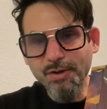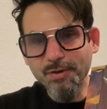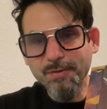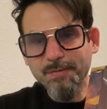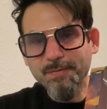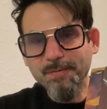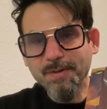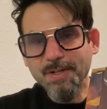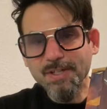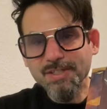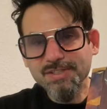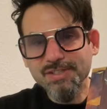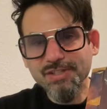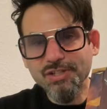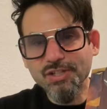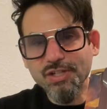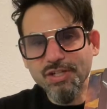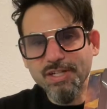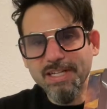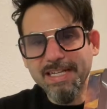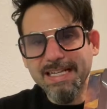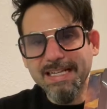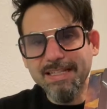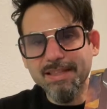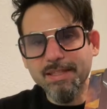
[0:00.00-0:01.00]
first,
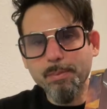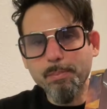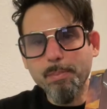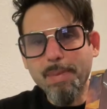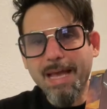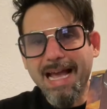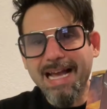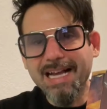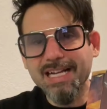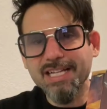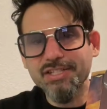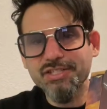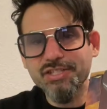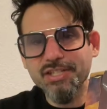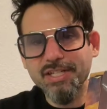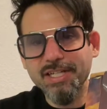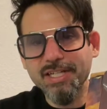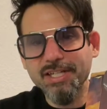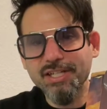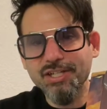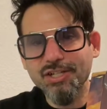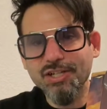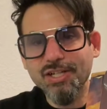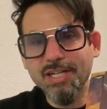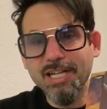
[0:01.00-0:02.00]
looking at the
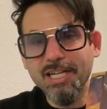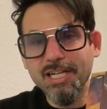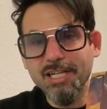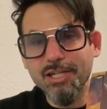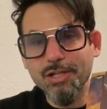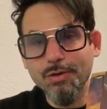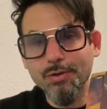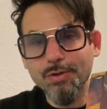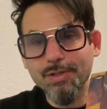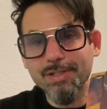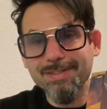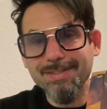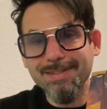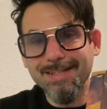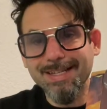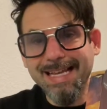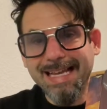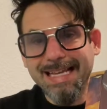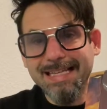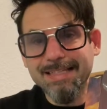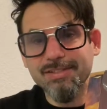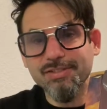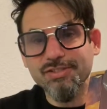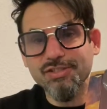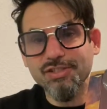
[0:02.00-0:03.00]
packaging, you're going to notice
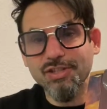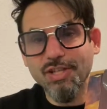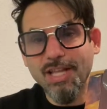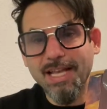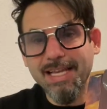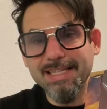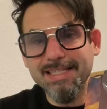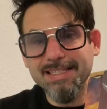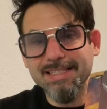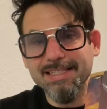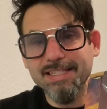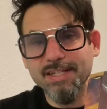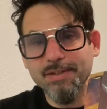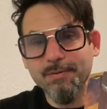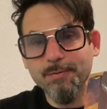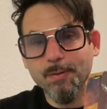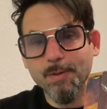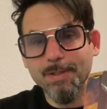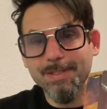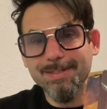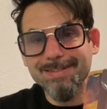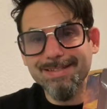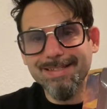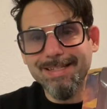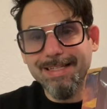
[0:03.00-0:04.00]
a slight
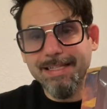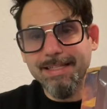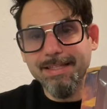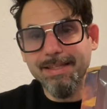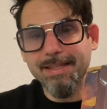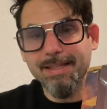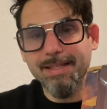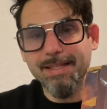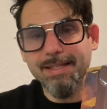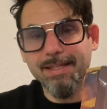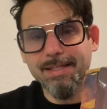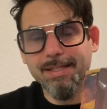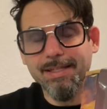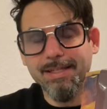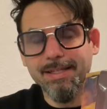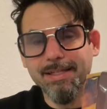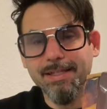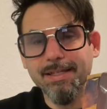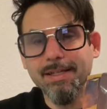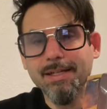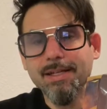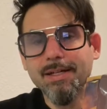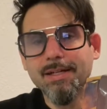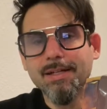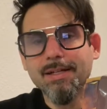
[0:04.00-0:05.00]
difference in
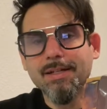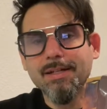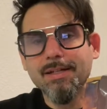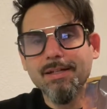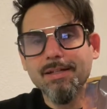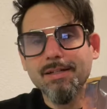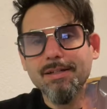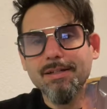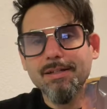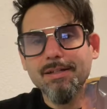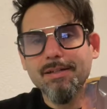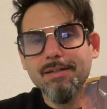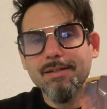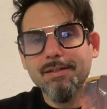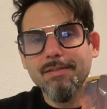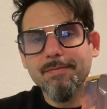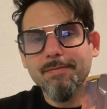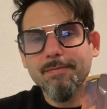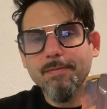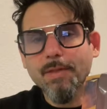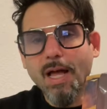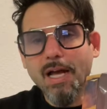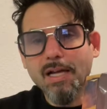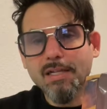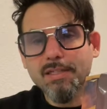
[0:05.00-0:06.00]
the
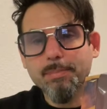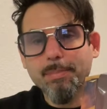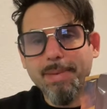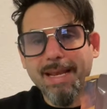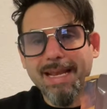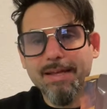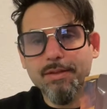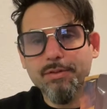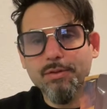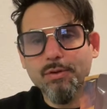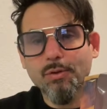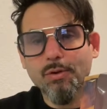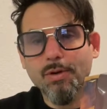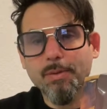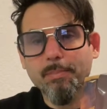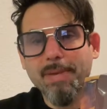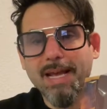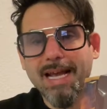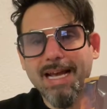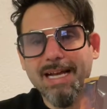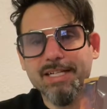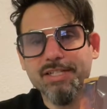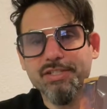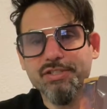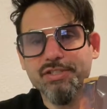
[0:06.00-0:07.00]
flocked Panthor
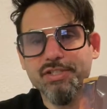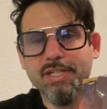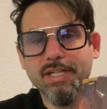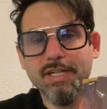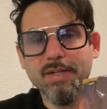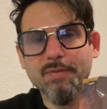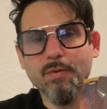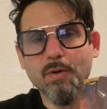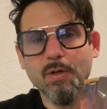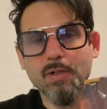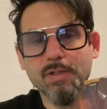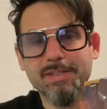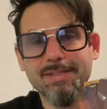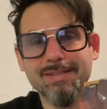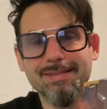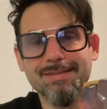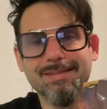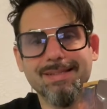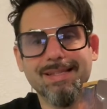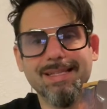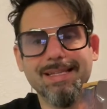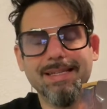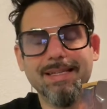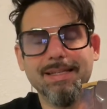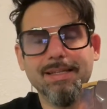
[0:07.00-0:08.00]
packaging versus
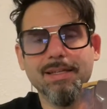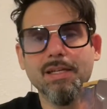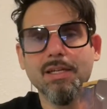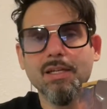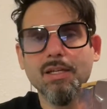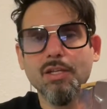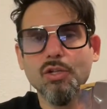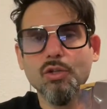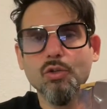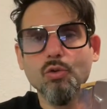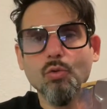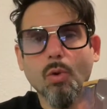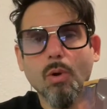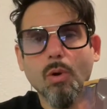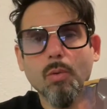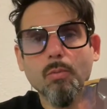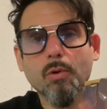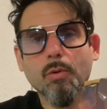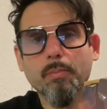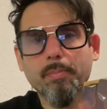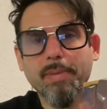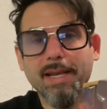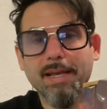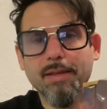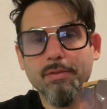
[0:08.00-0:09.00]
the
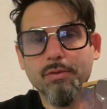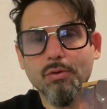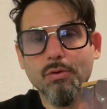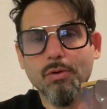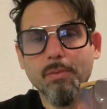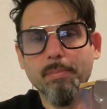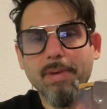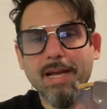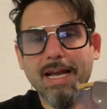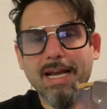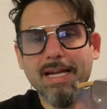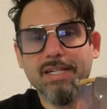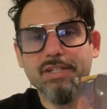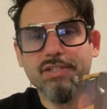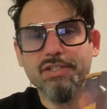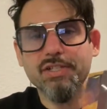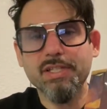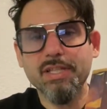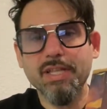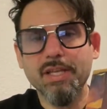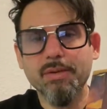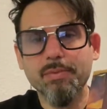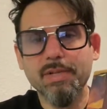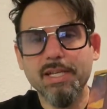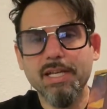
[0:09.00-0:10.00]
normal Panthor packaging
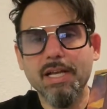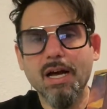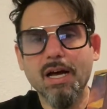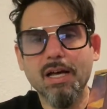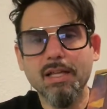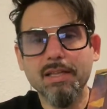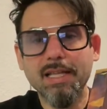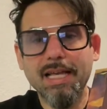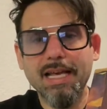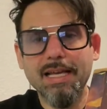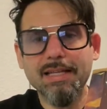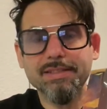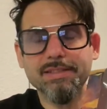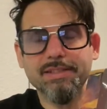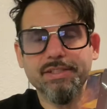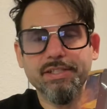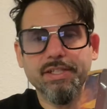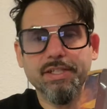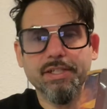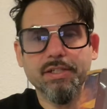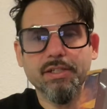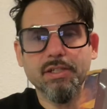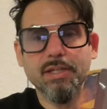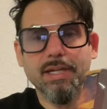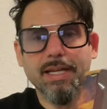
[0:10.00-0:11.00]
that we got last
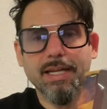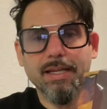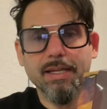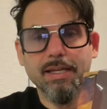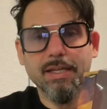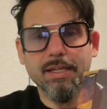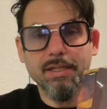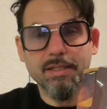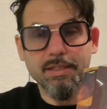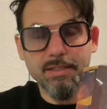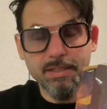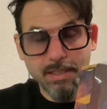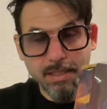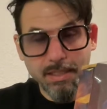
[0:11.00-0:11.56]
year. And